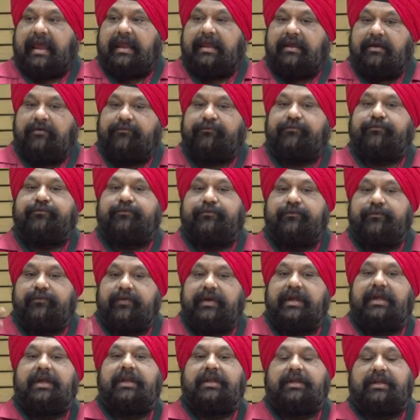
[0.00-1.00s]
If
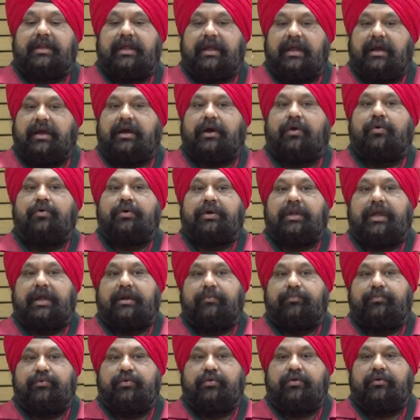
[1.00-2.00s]
we take out
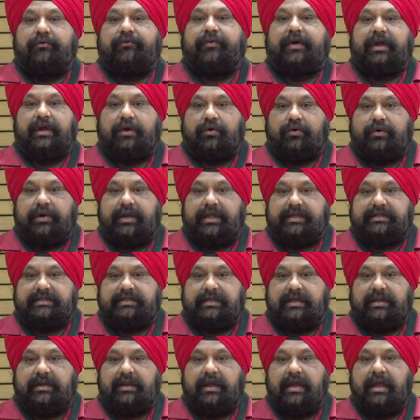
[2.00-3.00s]
and purify
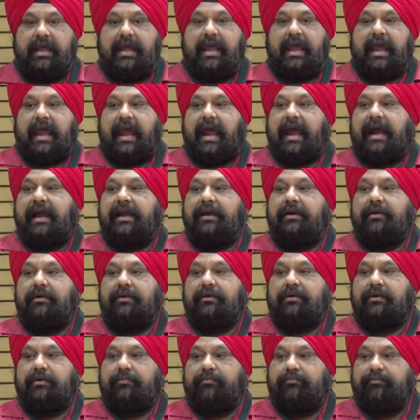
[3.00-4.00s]
conazine and
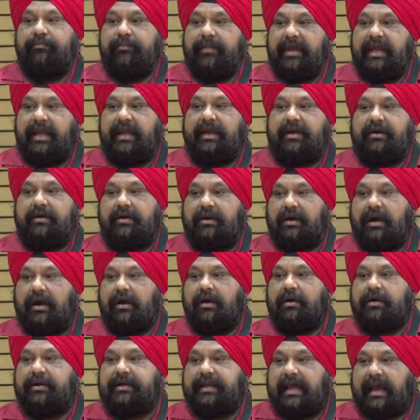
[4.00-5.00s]
make
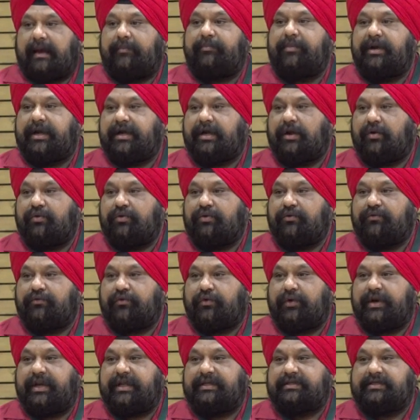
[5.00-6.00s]
a tablet out of
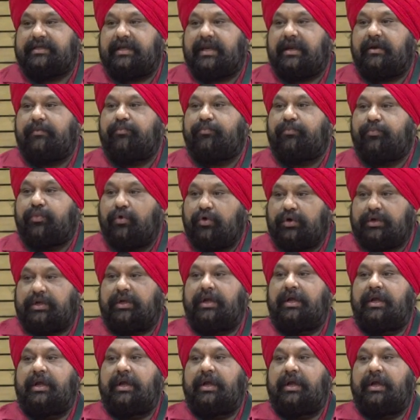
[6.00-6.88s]
conazine and put